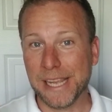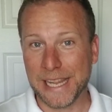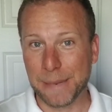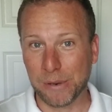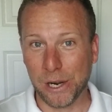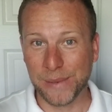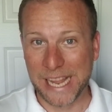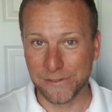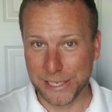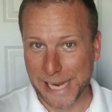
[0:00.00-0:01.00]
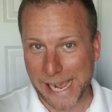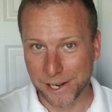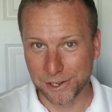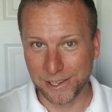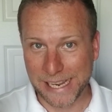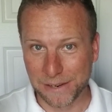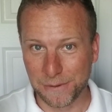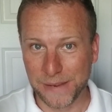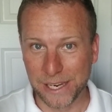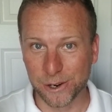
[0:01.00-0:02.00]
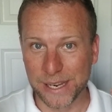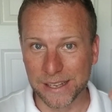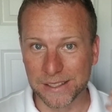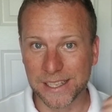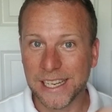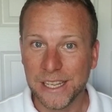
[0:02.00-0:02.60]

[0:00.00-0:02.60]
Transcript: and they probably have dagger-like fingernails.